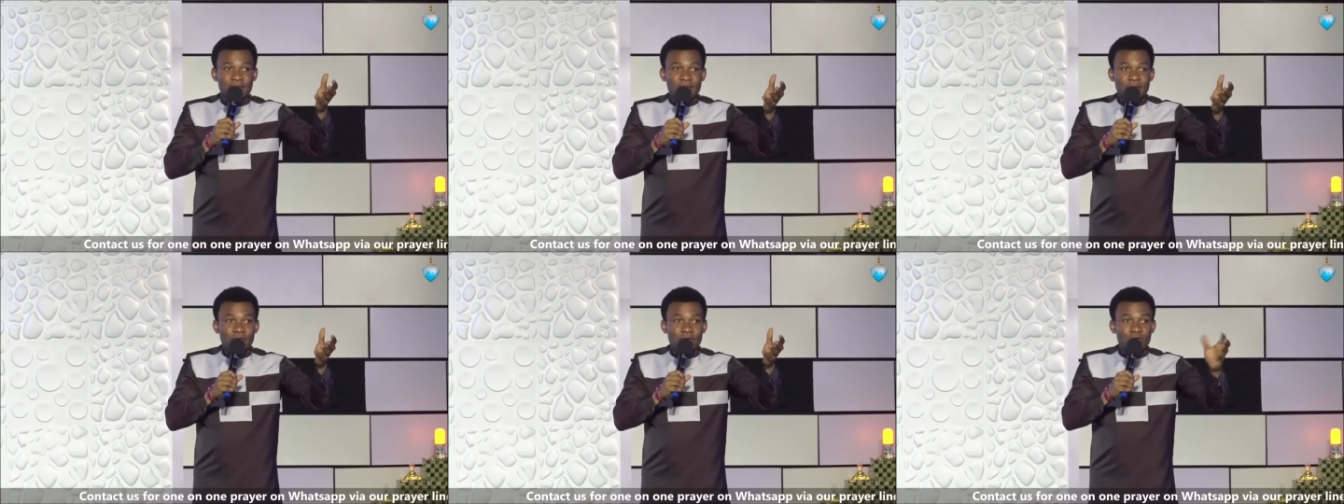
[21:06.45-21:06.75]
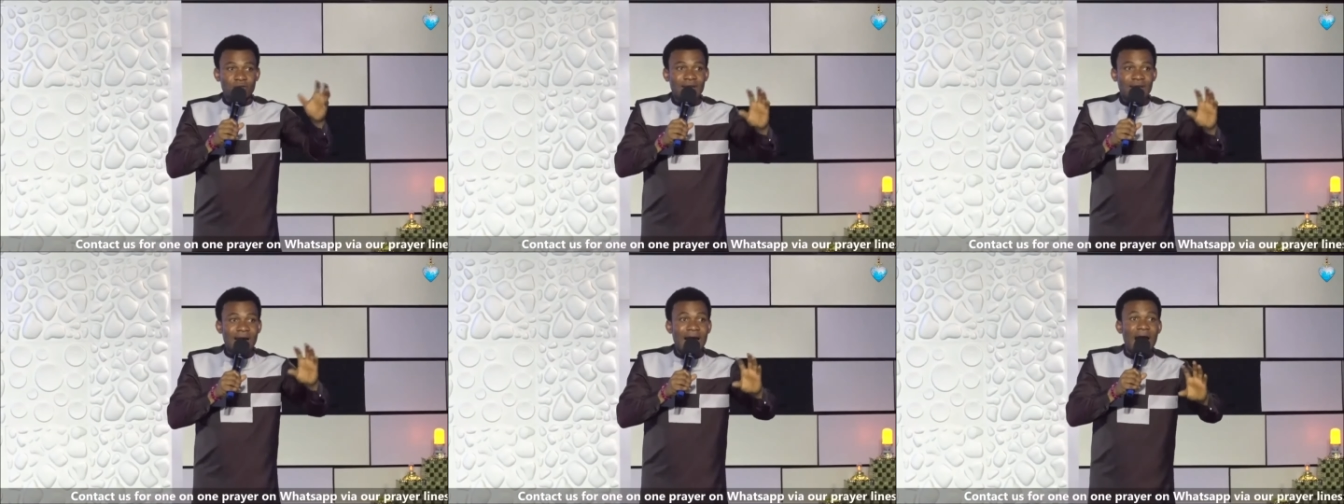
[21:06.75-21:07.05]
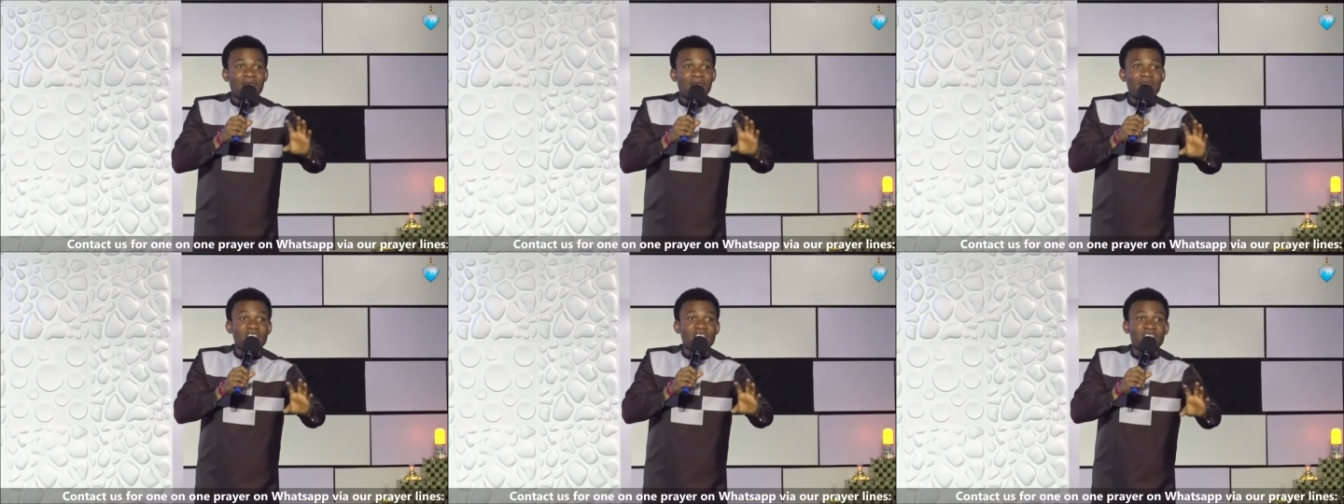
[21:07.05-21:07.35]
You start
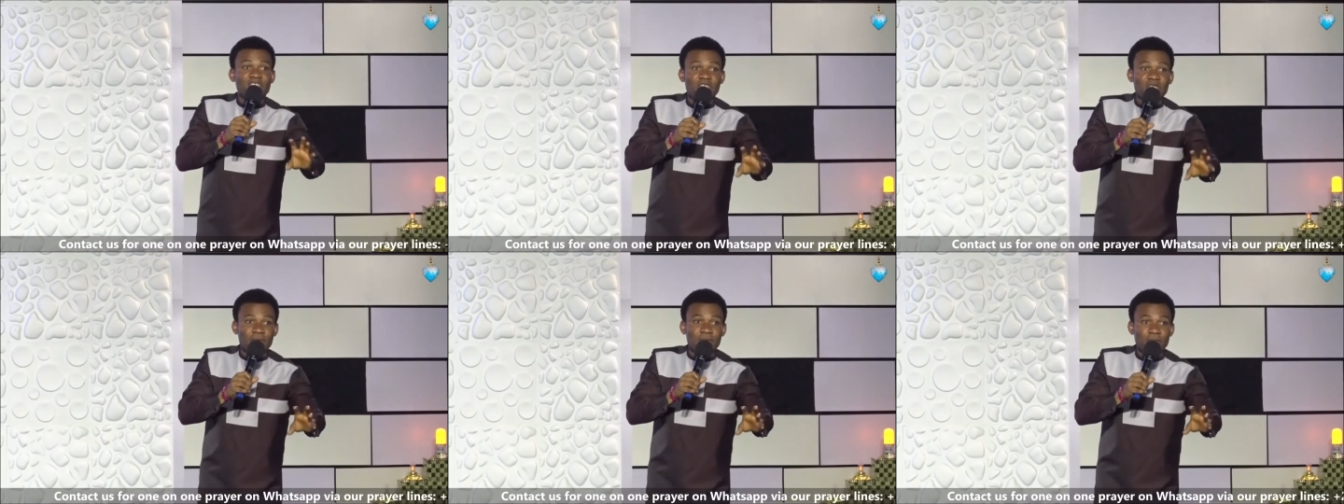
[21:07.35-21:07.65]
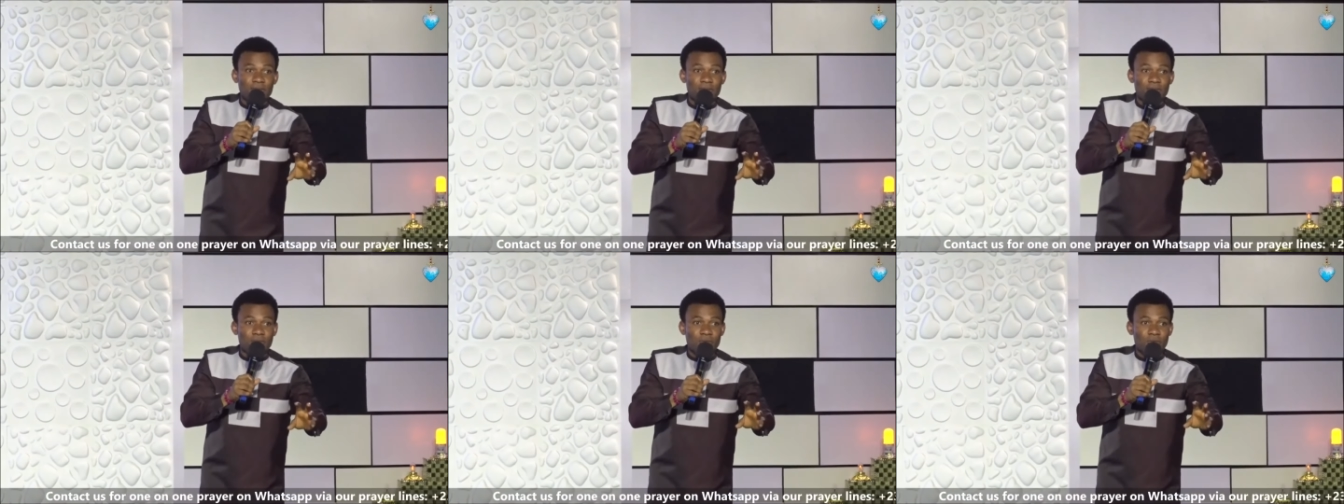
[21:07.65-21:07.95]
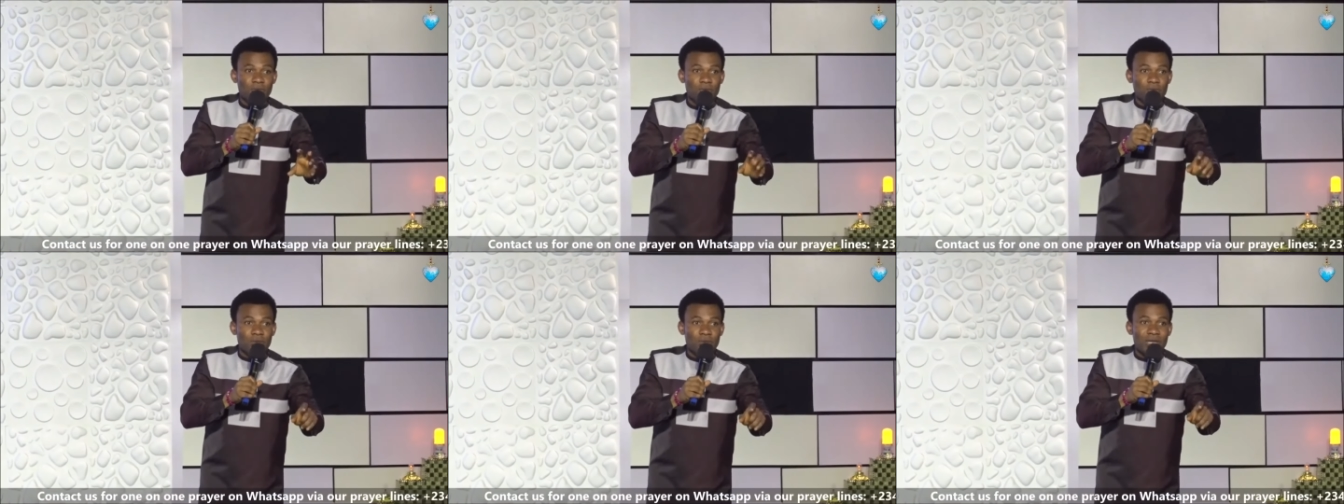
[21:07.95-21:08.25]
having shame.
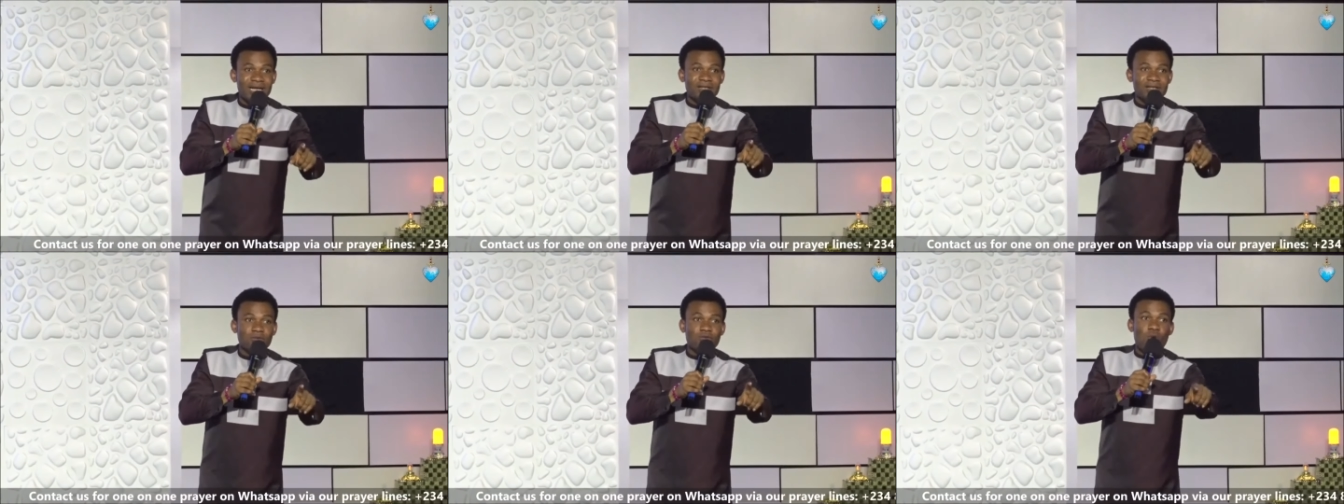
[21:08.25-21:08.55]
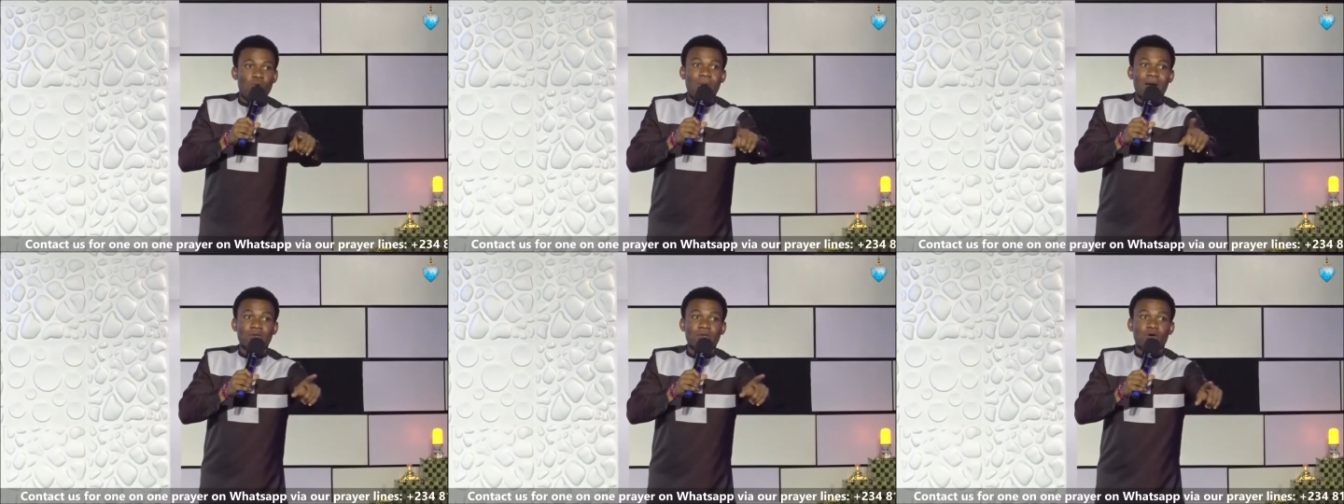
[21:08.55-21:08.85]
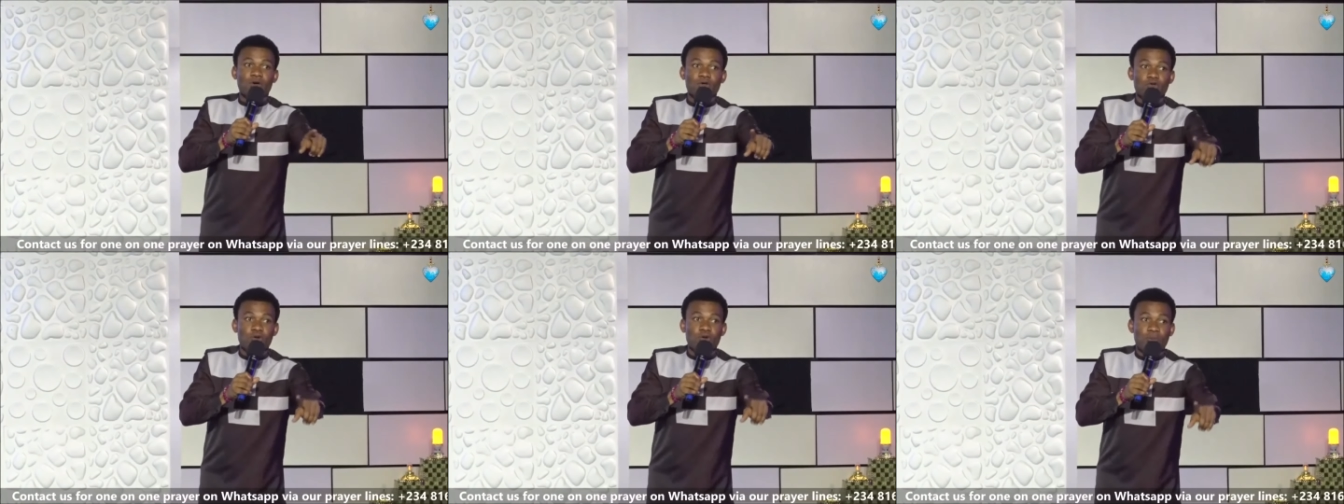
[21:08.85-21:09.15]
Let no man
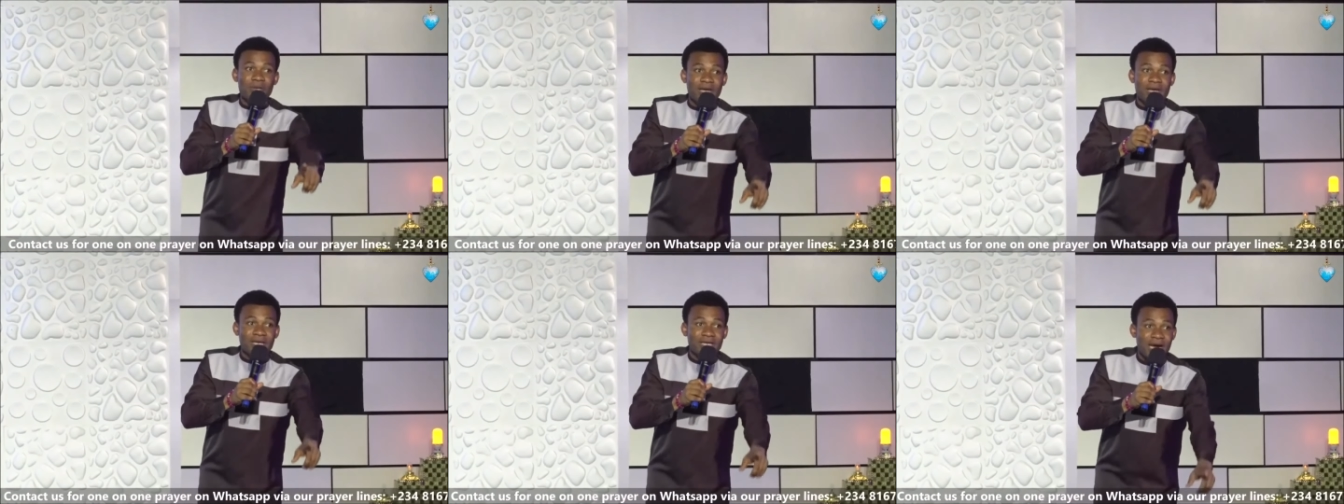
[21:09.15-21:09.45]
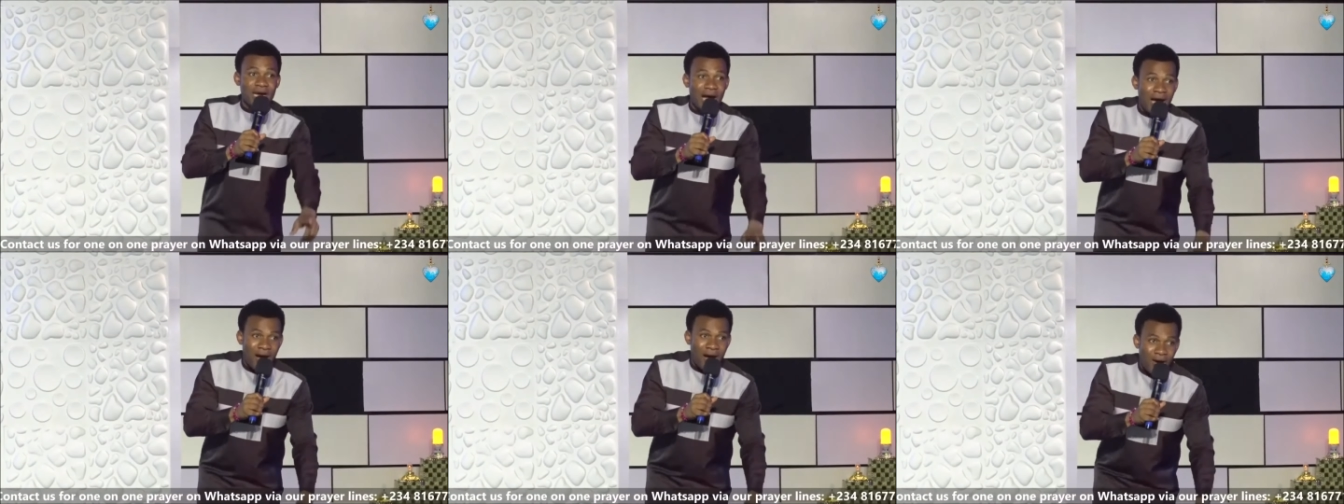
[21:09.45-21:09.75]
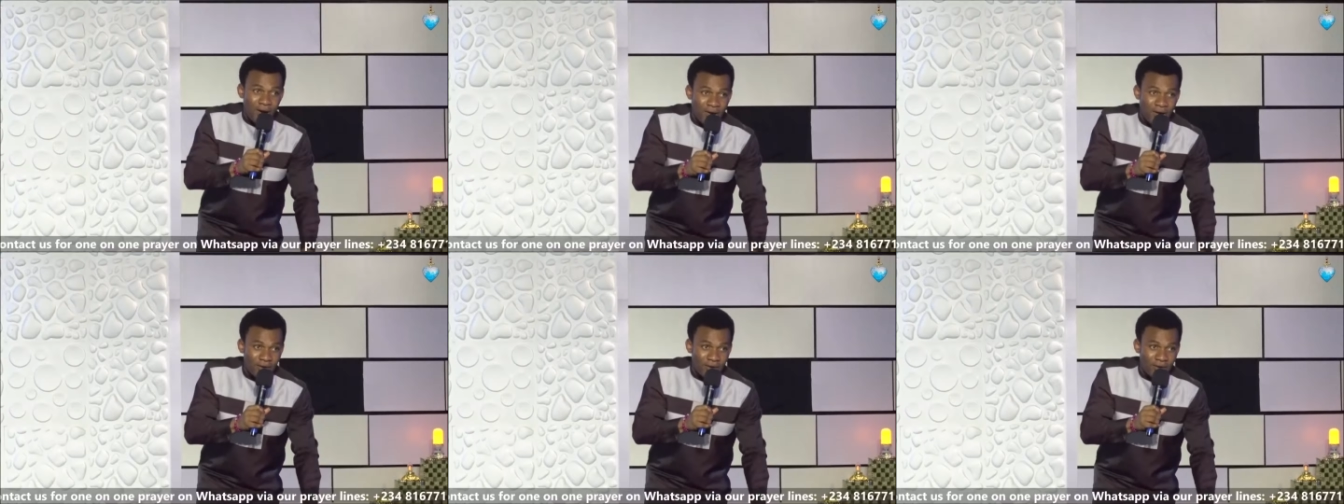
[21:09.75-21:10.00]
talk to me anyhow.